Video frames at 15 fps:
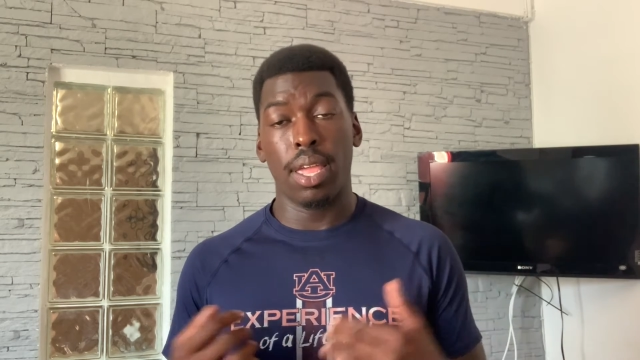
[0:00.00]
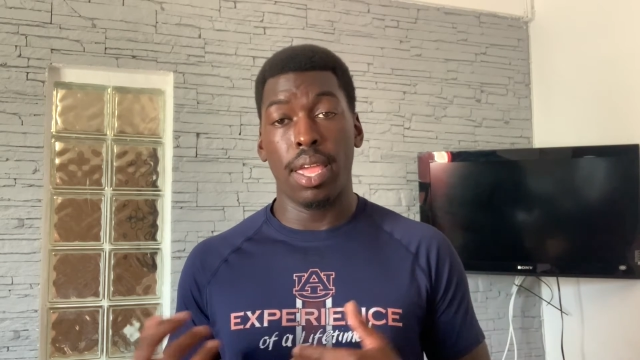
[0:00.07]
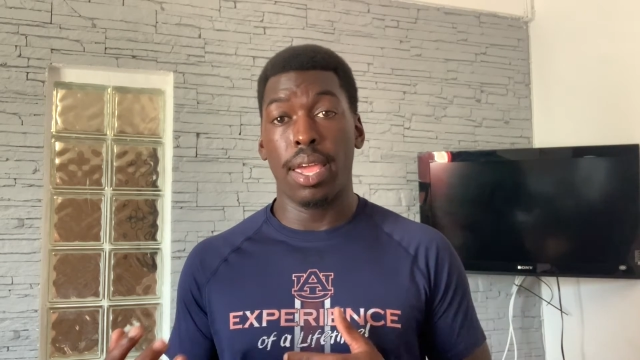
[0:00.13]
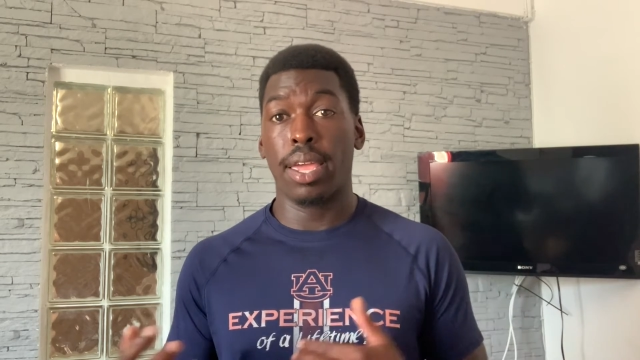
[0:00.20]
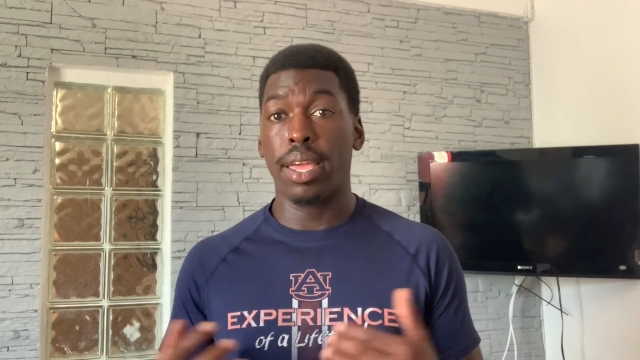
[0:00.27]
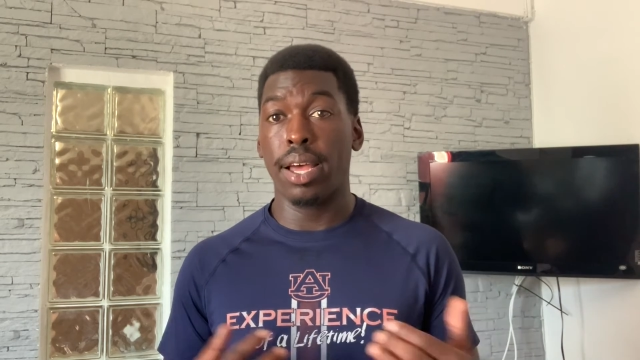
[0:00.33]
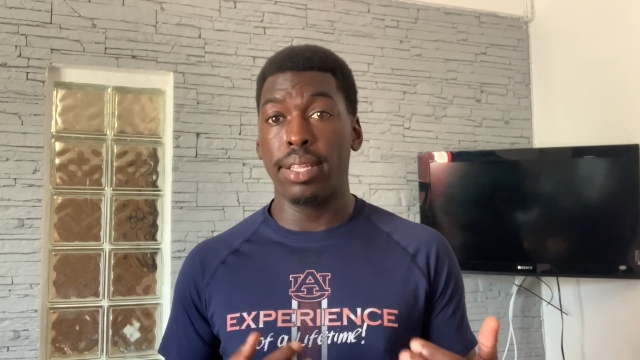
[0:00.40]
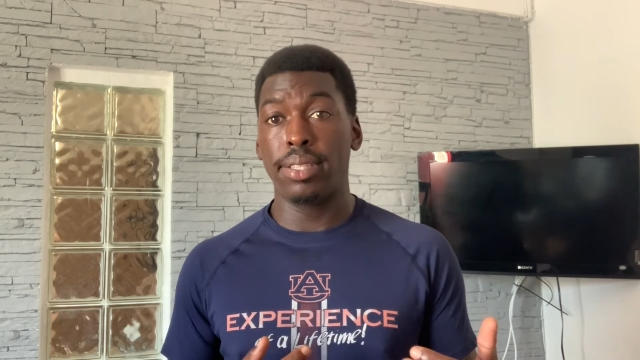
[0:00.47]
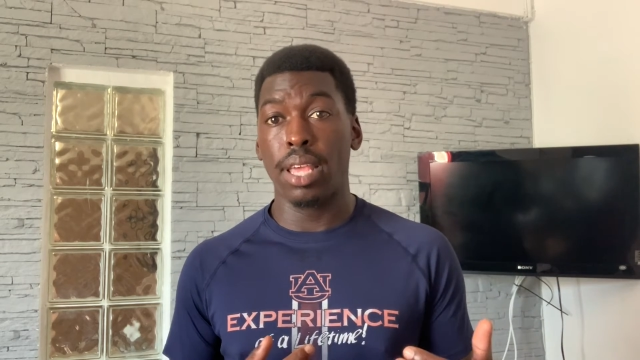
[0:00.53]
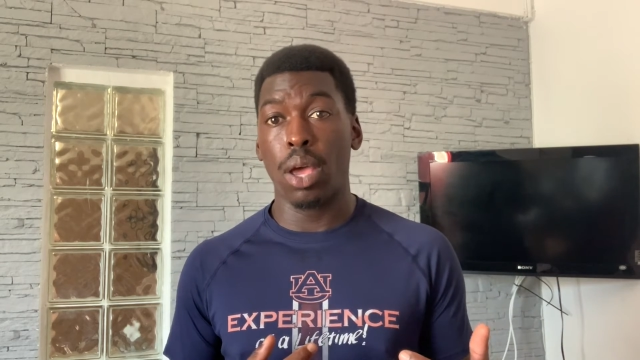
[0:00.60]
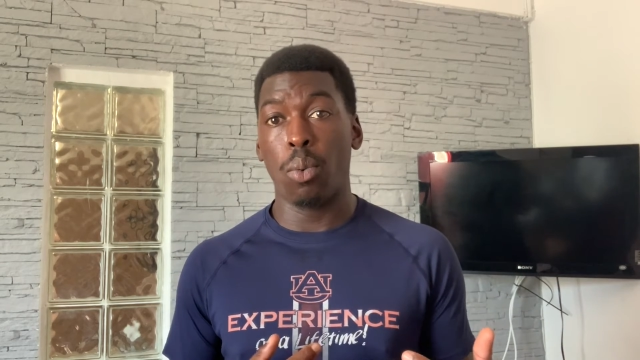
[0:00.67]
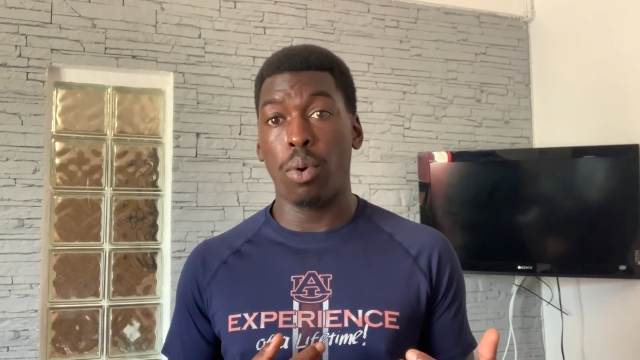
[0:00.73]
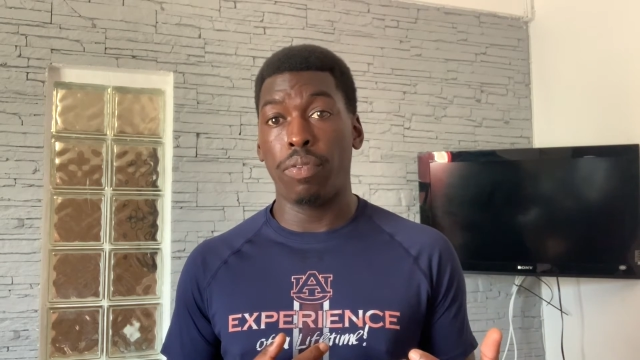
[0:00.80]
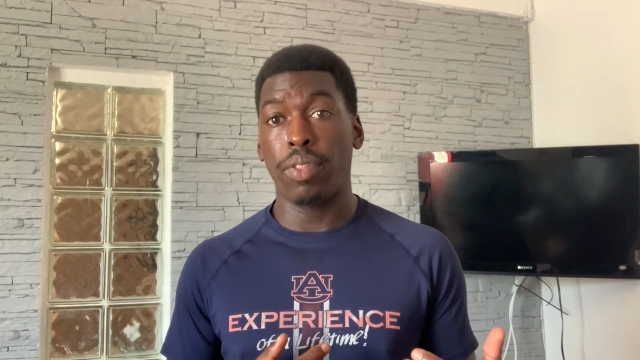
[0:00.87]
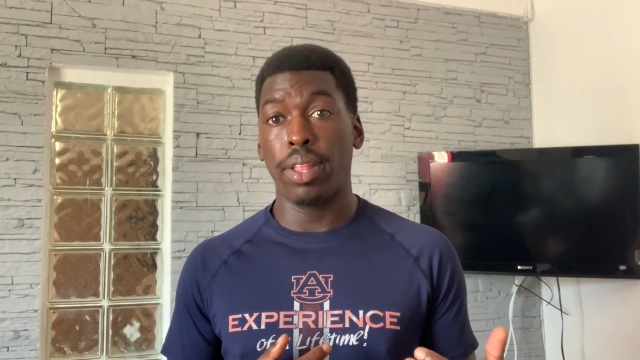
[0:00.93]
in contact
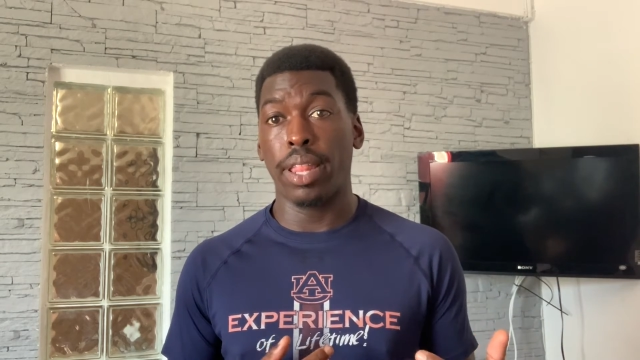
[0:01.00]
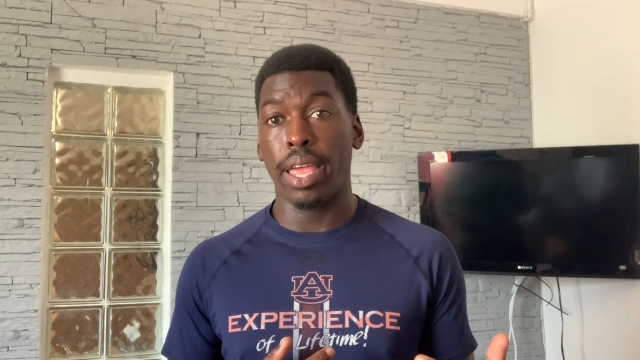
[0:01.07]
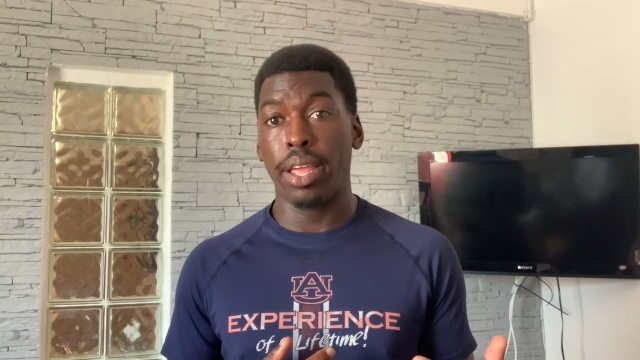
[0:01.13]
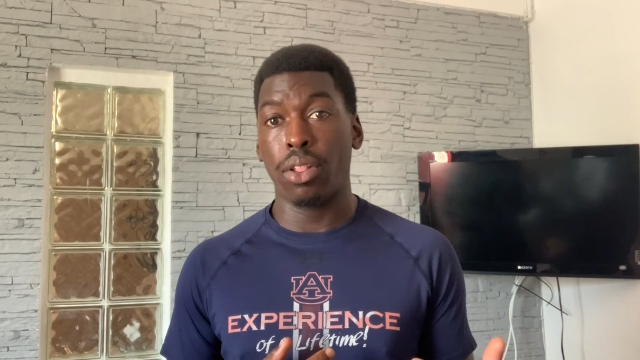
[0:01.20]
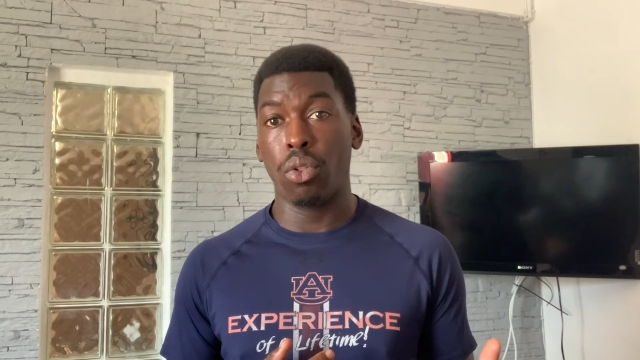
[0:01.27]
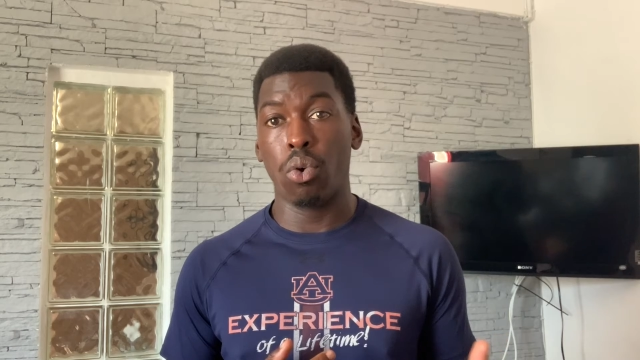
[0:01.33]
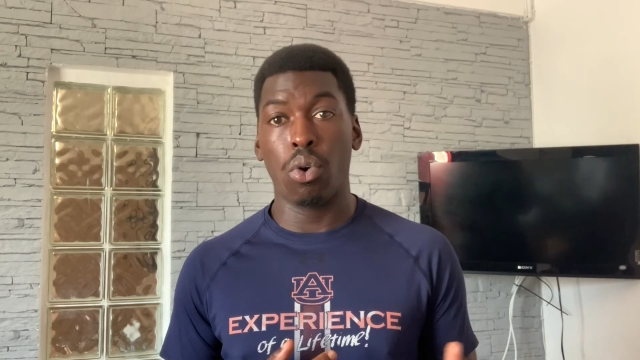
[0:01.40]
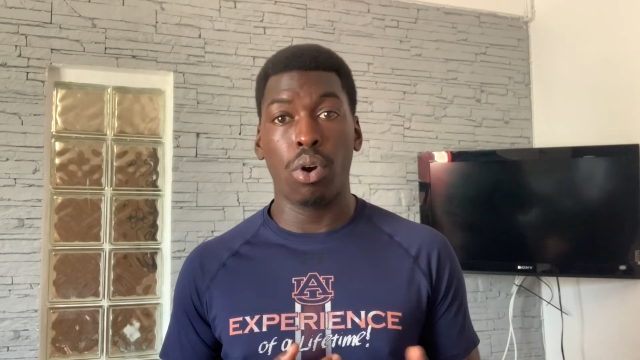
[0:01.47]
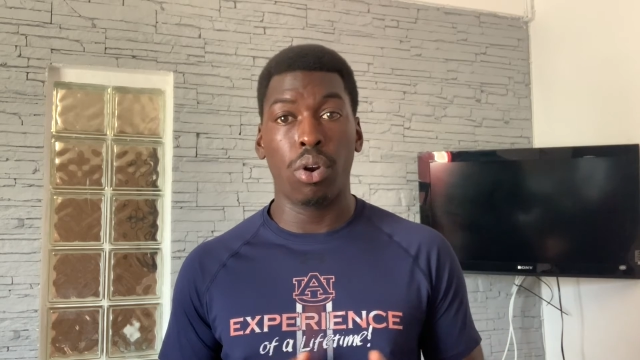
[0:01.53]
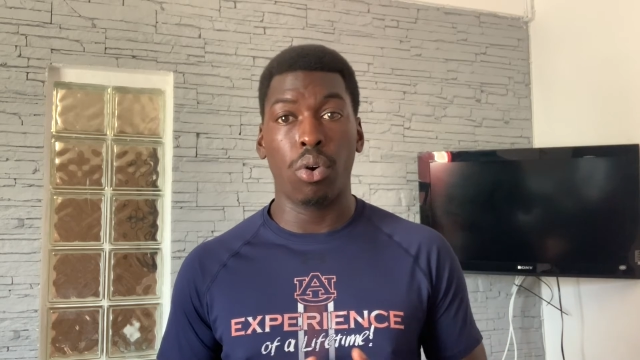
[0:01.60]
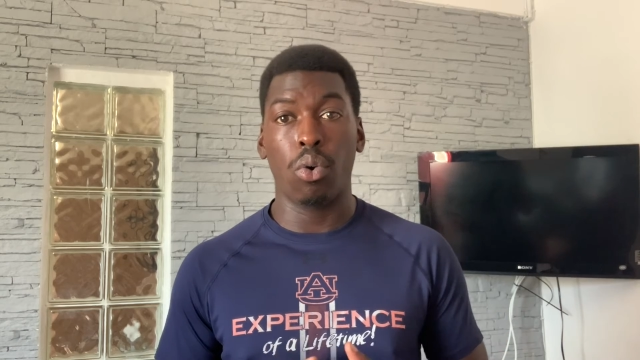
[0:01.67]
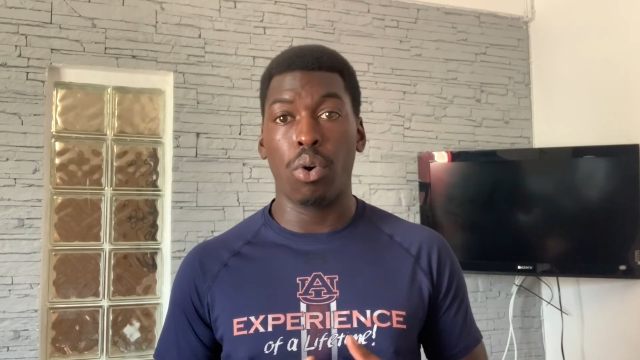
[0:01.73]
with the landlord